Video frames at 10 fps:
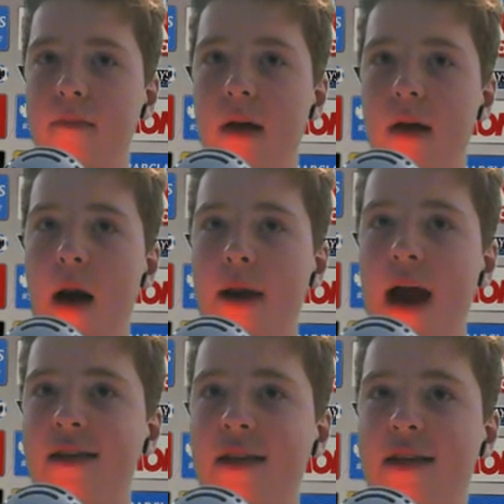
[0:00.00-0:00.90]
mean,
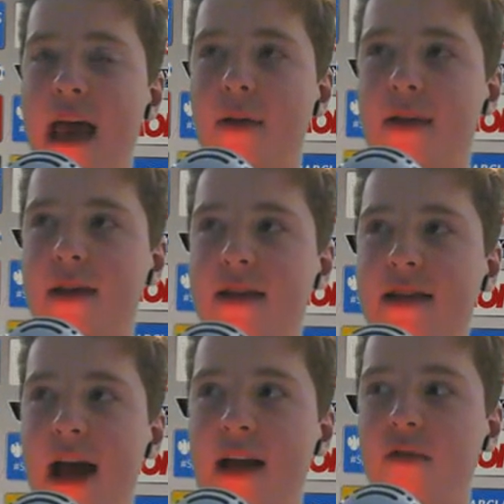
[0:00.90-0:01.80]
as the table as it
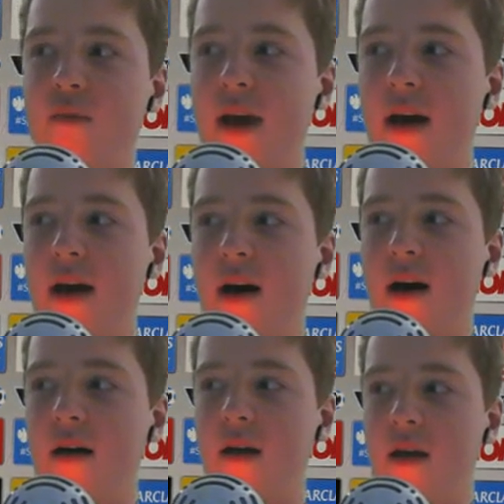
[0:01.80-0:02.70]
stands, we
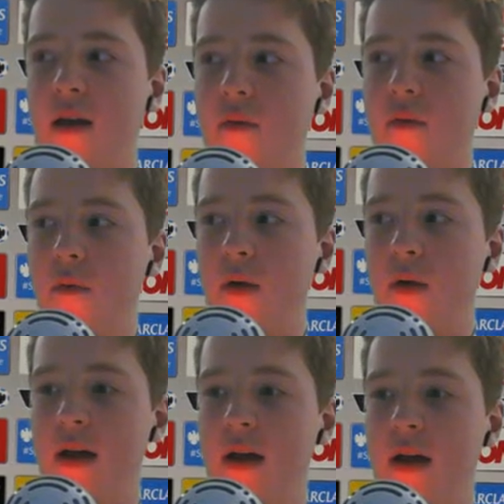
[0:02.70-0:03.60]
are, we're
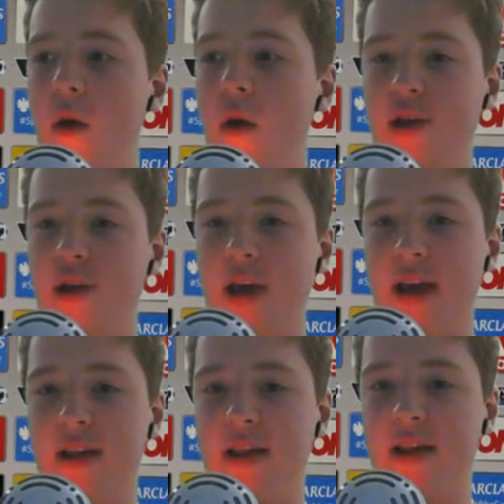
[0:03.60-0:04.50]
obviously
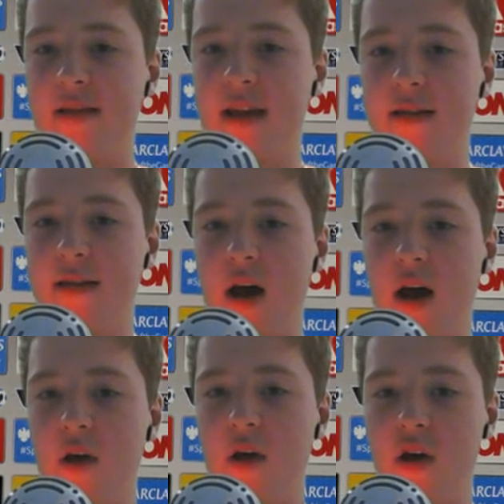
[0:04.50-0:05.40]
chasing Man City and the
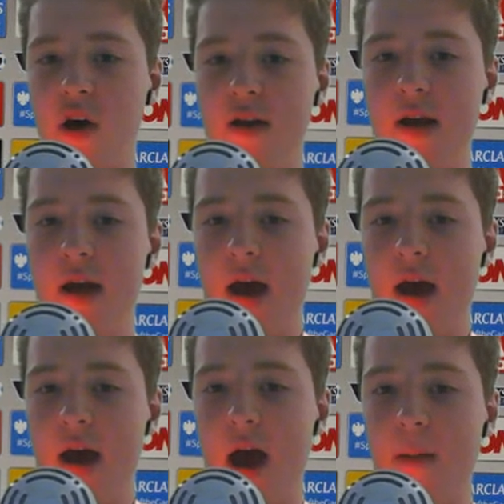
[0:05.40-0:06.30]
title's gone.
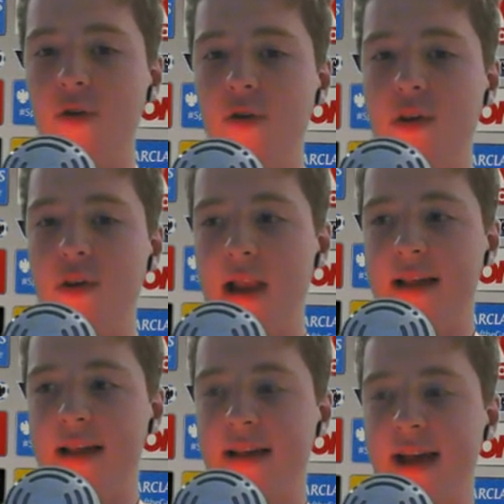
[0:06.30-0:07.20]
Obviously, with
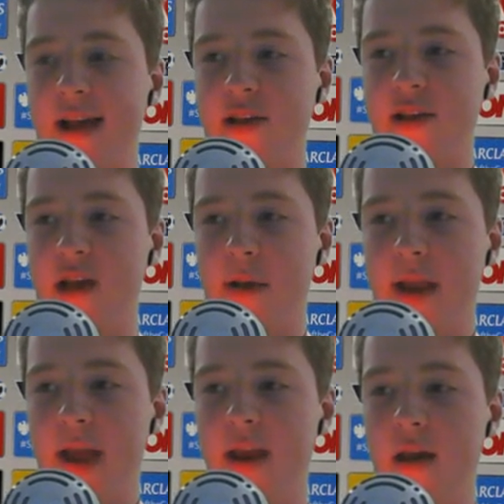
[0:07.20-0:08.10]
Alexis Sanchez coming
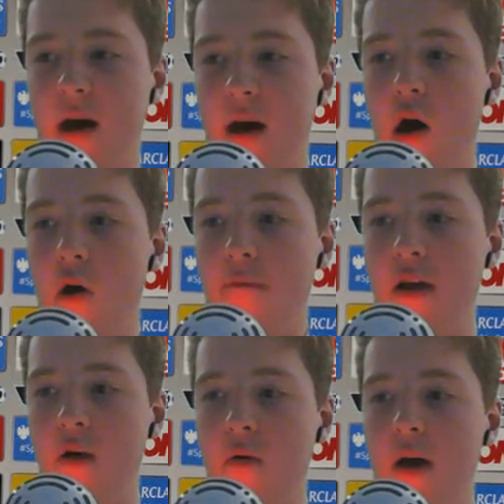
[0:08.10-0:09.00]
in, hopefully
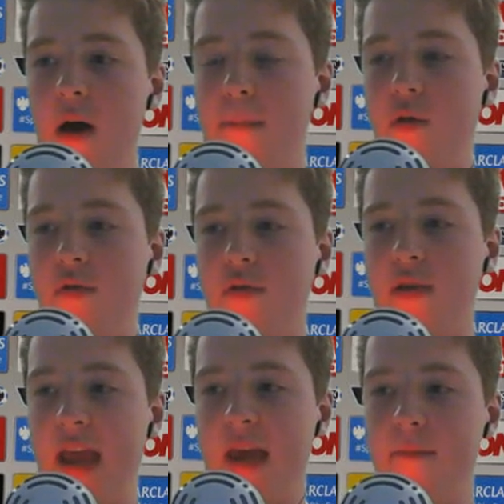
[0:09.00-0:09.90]
it'll boost the
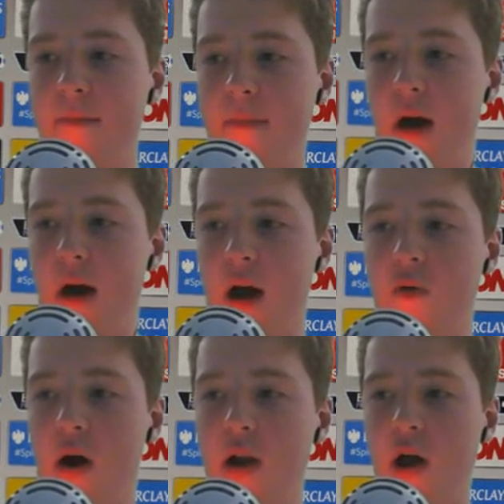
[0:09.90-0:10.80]
team
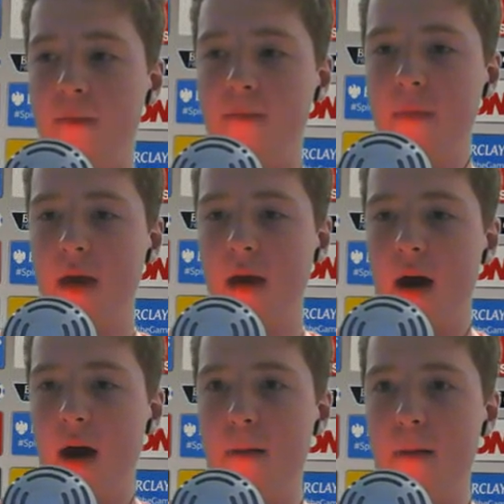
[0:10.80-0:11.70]
quite a lot.
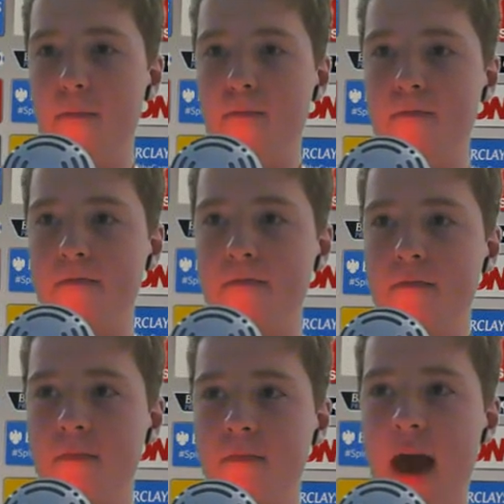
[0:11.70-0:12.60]

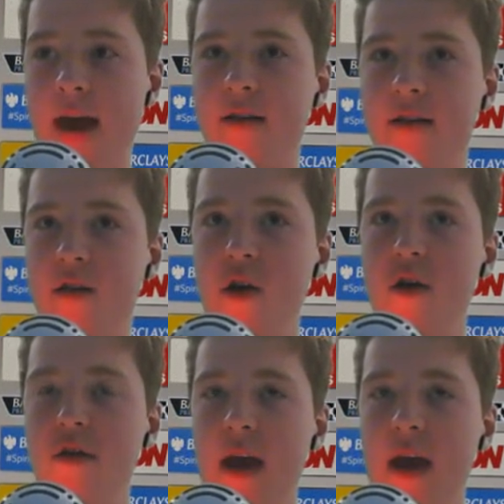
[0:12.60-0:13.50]
And do you
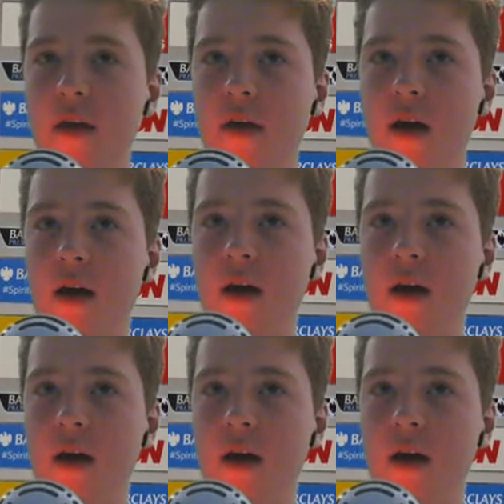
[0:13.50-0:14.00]
think that,